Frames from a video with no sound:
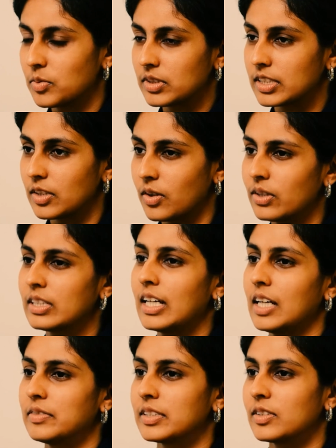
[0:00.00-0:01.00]
what they all
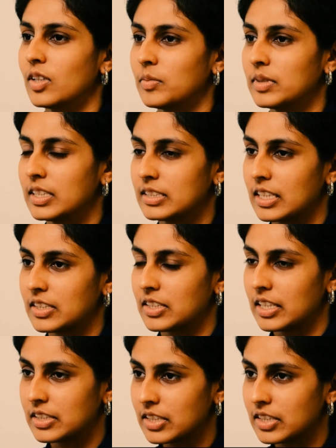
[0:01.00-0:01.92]
have in common is that they're